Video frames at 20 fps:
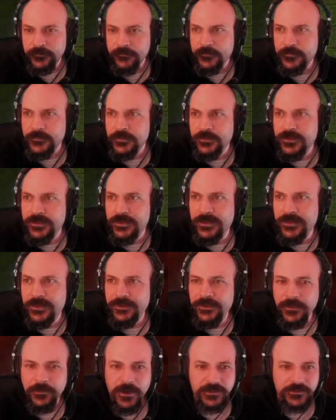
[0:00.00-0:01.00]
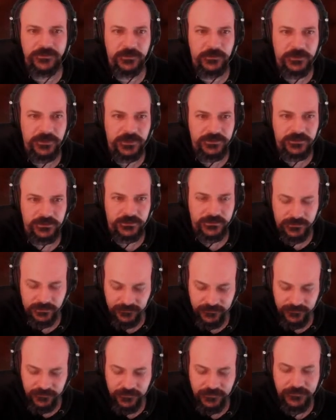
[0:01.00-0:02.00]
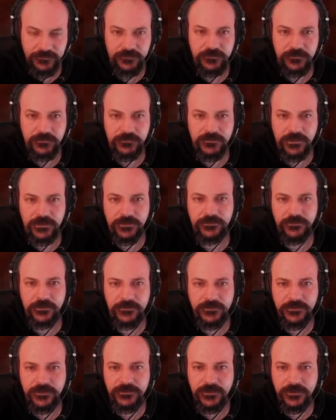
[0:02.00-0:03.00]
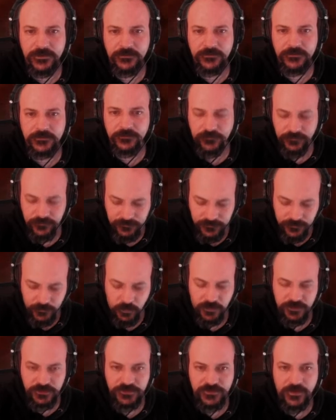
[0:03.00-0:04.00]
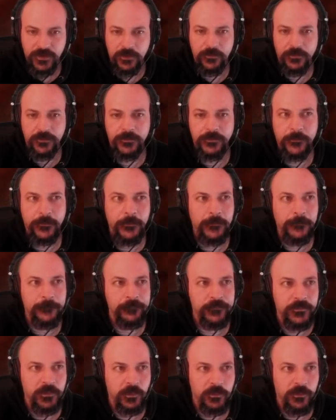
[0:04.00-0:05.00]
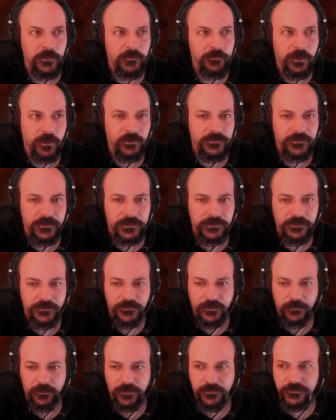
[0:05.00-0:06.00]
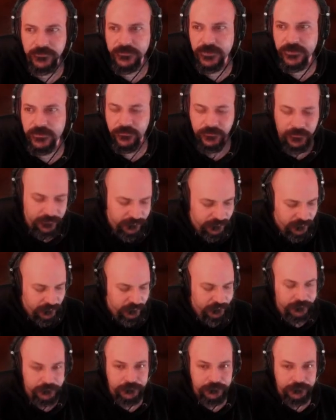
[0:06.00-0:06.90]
Yeah, that might do it actually. Let's do that. Let's go and take that watchtower. We'll move both in and they'll both attack on that turn.